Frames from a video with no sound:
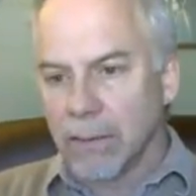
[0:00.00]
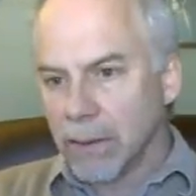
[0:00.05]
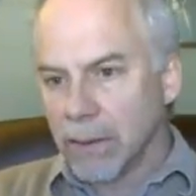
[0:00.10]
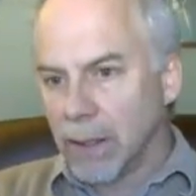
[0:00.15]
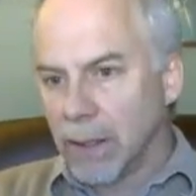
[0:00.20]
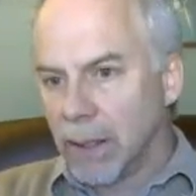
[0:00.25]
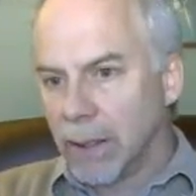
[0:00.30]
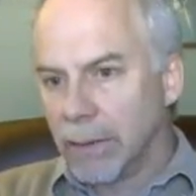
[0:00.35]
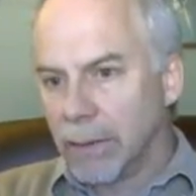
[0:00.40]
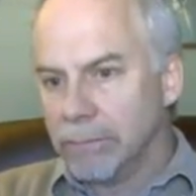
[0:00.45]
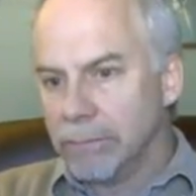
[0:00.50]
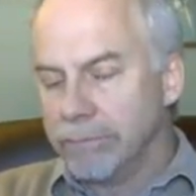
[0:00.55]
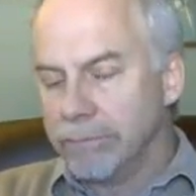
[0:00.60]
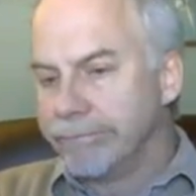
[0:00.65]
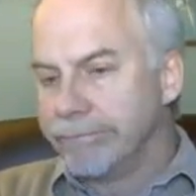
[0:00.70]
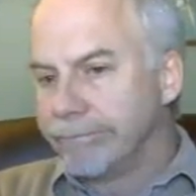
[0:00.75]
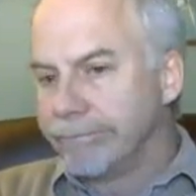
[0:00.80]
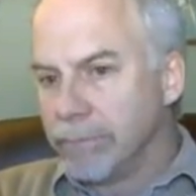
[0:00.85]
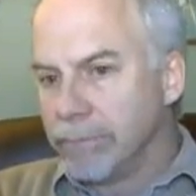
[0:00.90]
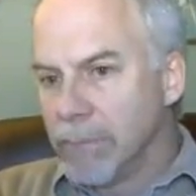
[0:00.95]

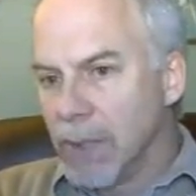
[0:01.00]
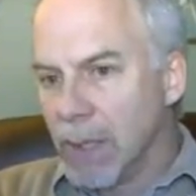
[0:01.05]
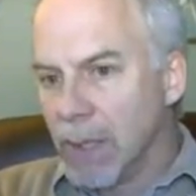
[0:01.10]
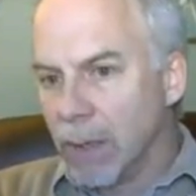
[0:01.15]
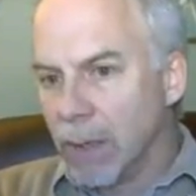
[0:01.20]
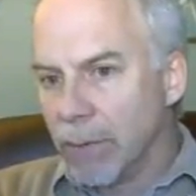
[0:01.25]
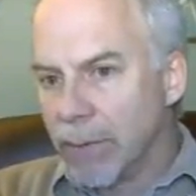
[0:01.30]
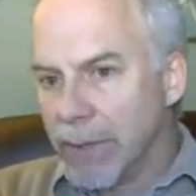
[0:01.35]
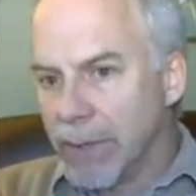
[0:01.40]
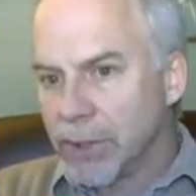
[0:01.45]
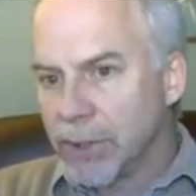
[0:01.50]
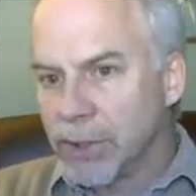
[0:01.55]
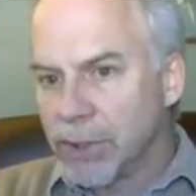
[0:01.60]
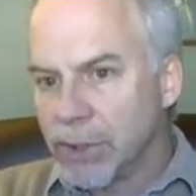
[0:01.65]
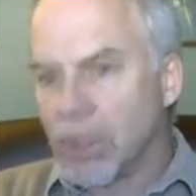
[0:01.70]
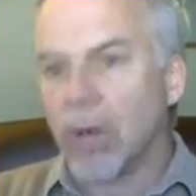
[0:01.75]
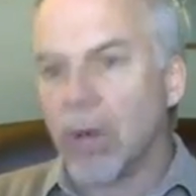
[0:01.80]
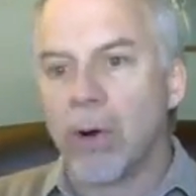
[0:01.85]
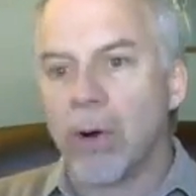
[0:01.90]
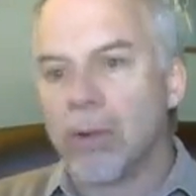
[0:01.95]
this
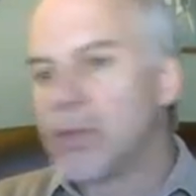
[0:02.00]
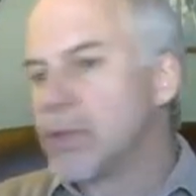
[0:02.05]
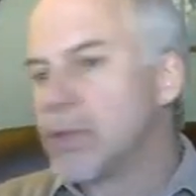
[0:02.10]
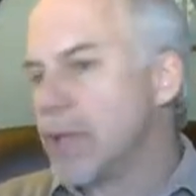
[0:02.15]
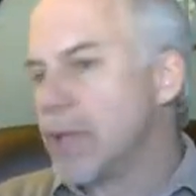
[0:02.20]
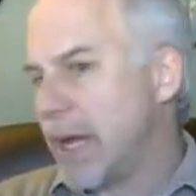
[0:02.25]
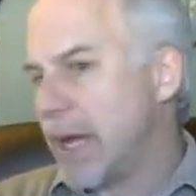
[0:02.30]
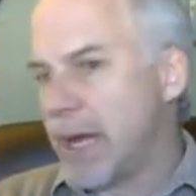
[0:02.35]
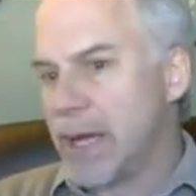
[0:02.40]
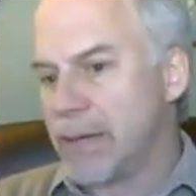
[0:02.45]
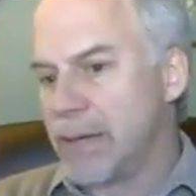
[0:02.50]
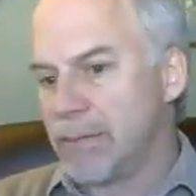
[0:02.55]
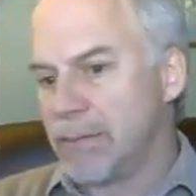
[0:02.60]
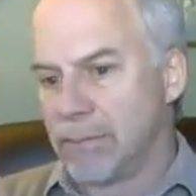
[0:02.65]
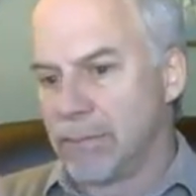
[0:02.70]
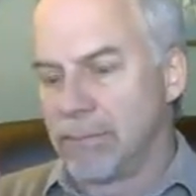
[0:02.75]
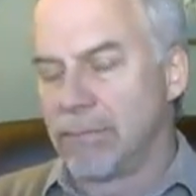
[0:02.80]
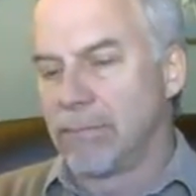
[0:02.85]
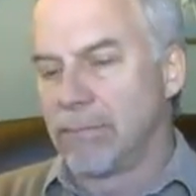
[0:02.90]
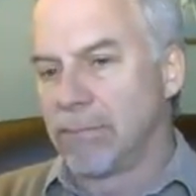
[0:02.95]
shows that,
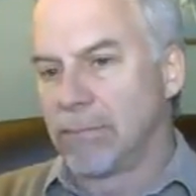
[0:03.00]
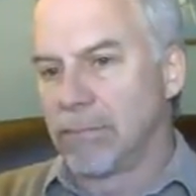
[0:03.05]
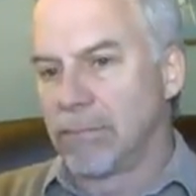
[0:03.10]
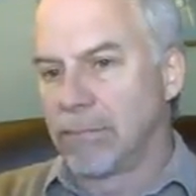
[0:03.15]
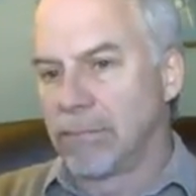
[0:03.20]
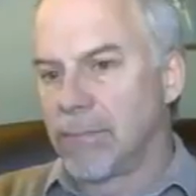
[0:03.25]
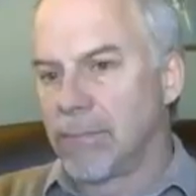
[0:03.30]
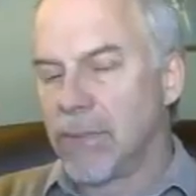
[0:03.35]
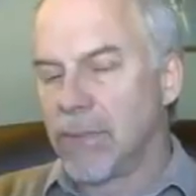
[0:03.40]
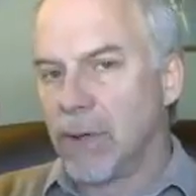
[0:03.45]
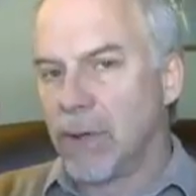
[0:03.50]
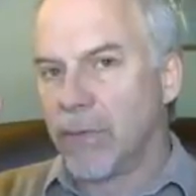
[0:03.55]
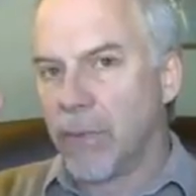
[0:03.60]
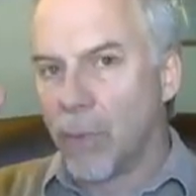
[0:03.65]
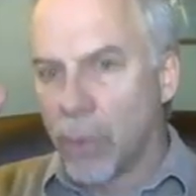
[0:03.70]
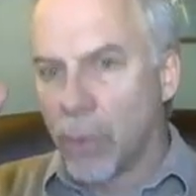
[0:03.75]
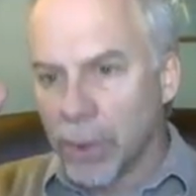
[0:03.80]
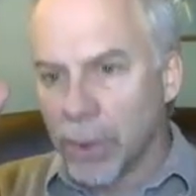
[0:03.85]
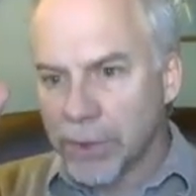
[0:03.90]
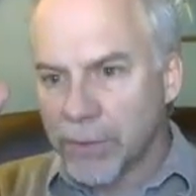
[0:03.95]
if
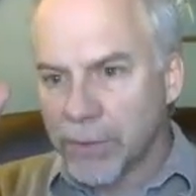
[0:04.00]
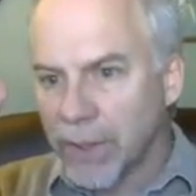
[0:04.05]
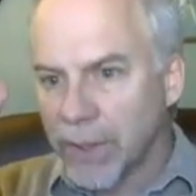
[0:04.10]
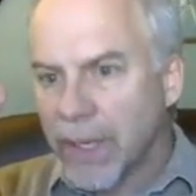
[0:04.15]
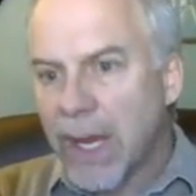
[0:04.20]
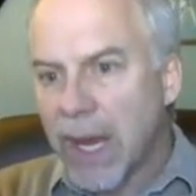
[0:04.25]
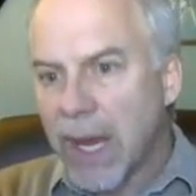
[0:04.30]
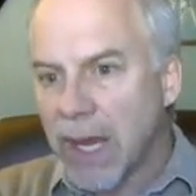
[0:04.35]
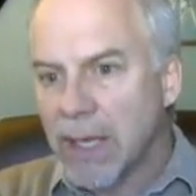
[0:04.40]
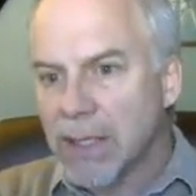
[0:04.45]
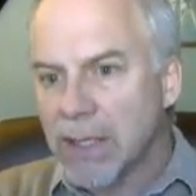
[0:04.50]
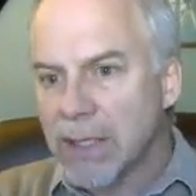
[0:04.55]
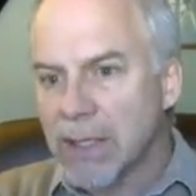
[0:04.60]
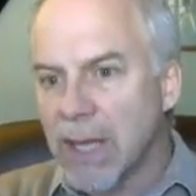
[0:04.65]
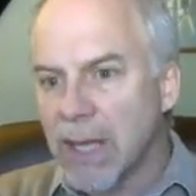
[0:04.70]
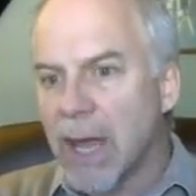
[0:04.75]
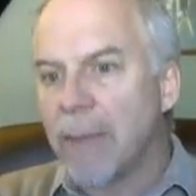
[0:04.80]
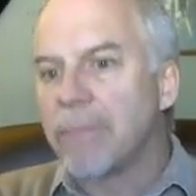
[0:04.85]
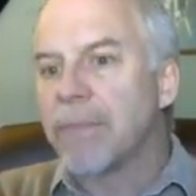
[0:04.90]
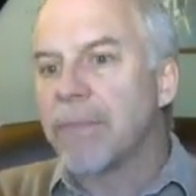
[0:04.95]
it works for the k
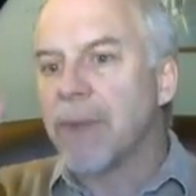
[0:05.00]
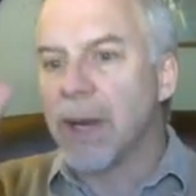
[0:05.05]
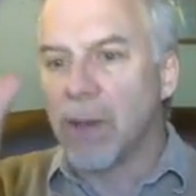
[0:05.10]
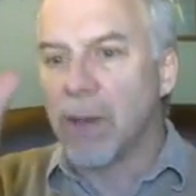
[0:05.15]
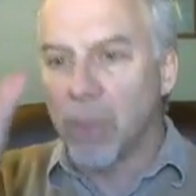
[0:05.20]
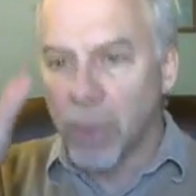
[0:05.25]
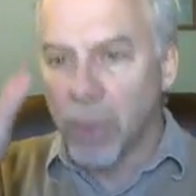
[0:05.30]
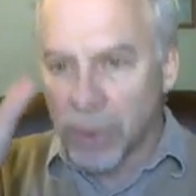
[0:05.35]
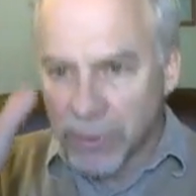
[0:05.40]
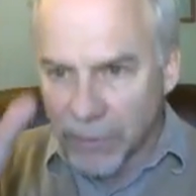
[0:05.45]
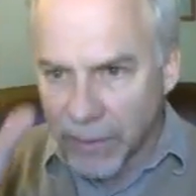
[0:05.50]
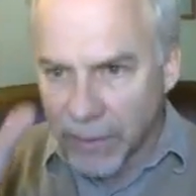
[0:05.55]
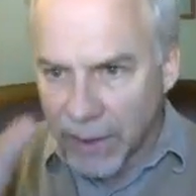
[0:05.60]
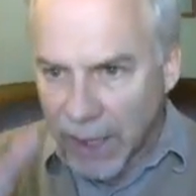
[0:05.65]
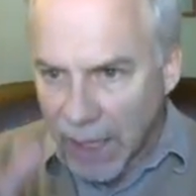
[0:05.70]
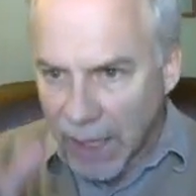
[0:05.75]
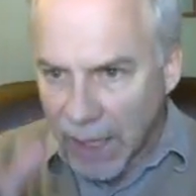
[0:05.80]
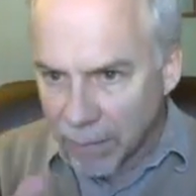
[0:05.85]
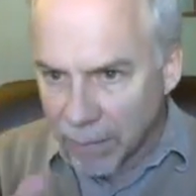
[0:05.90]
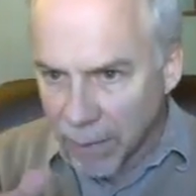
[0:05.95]
step, then it works for the
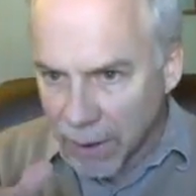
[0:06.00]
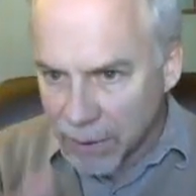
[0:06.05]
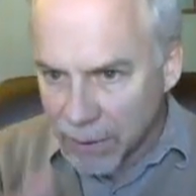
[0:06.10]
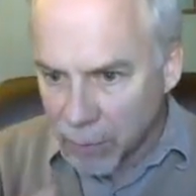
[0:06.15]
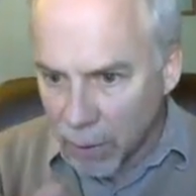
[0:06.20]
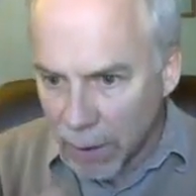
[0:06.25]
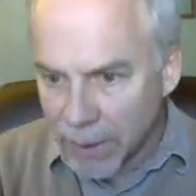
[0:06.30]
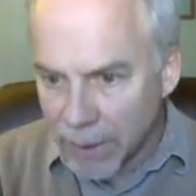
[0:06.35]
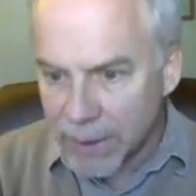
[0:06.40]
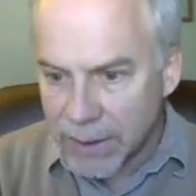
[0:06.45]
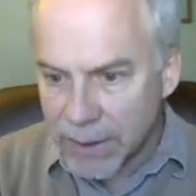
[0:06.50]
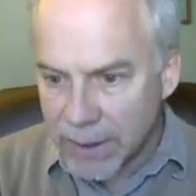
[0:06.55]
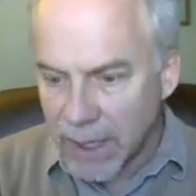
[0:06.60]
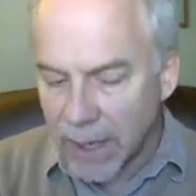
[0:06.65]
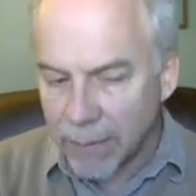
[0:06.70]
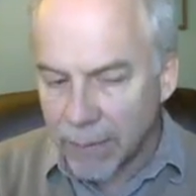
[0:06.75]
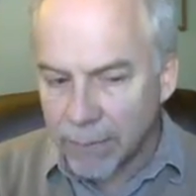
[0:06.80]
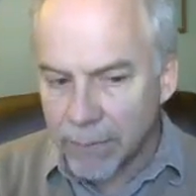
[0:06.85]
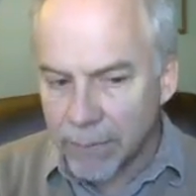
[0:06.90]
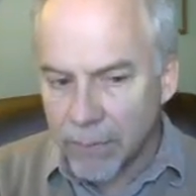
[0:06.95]
k plus 1
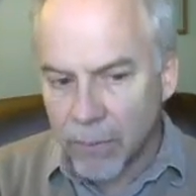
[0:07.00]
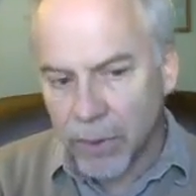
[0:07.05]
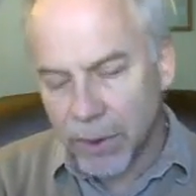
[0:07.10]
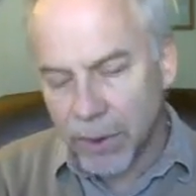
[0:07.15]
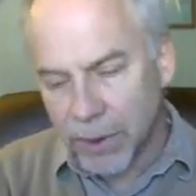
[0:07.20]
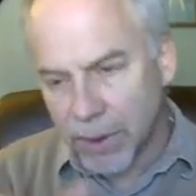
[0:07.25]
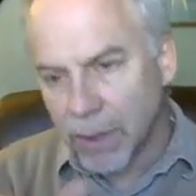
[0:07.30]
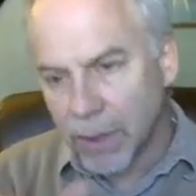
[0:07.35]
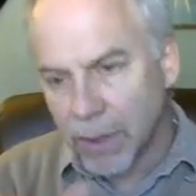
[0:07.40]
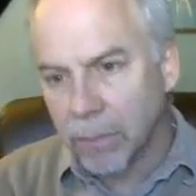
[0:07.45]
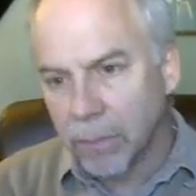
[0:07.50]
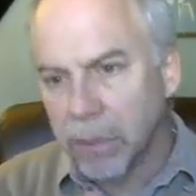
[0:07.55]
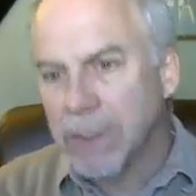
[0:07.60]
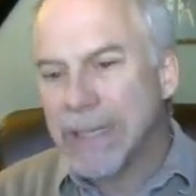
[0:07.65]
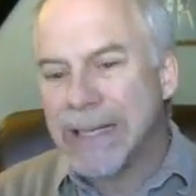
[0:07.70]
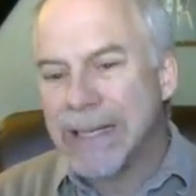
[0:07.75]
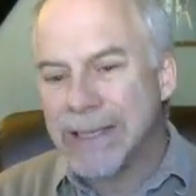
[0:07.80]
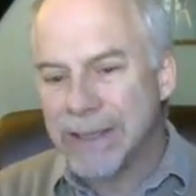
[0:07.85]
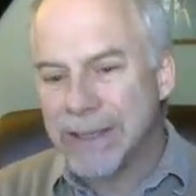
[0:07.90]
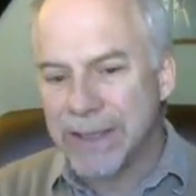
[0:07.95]
step, which
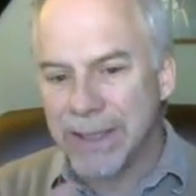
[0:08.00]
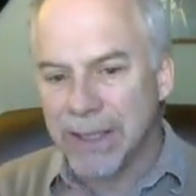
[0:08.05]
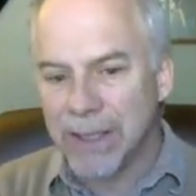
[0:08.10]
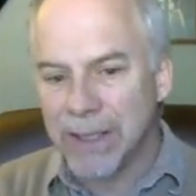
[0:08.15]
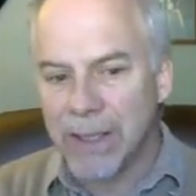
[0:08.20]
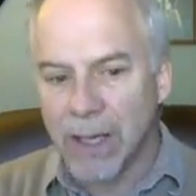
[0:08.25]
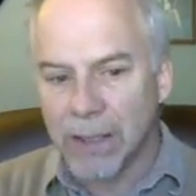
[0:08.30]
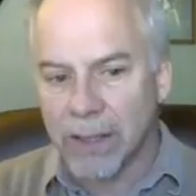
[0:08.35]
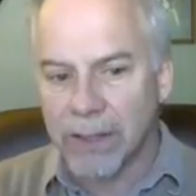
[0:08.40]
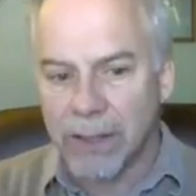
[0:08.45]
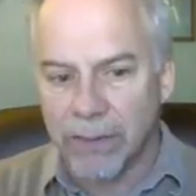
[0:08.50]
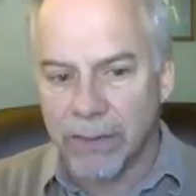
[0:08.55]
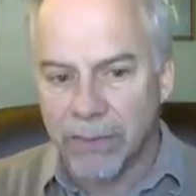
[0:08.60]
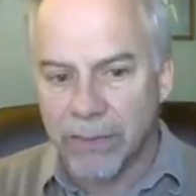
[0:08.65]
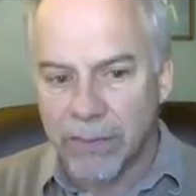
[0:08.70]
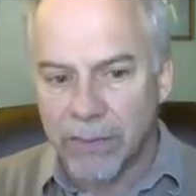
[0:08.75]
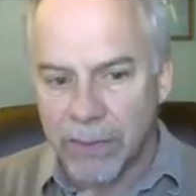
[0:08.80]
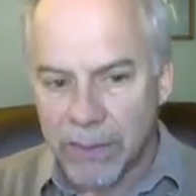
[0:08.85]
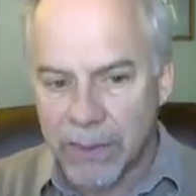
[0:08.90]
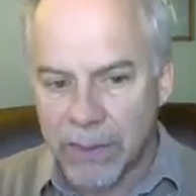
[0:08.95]
completes the
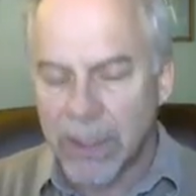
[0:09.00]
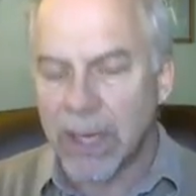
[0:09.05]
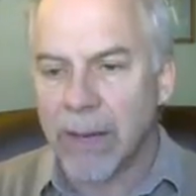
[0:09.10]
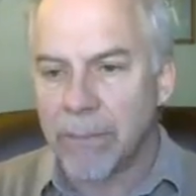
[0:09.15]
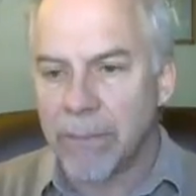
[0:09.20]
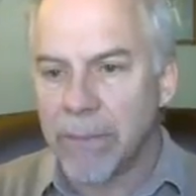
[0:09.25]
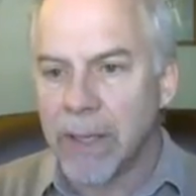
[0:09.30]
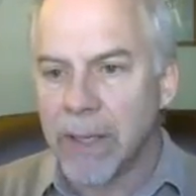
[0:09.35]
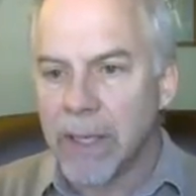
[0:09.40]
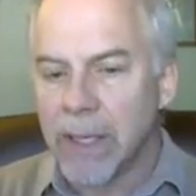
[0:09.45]
inductive step.